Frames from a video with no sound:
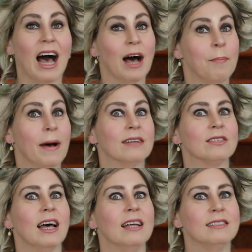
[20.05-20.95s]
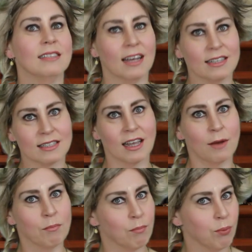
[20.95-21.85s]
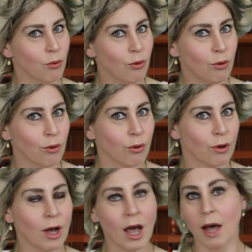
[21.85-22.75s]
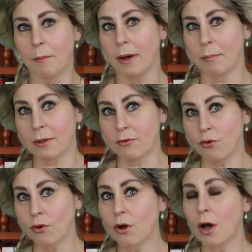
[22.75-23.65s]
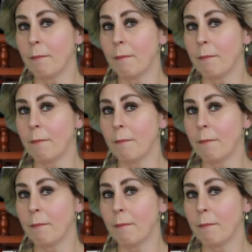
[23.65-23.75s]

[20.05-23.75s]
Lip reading: about another book. But before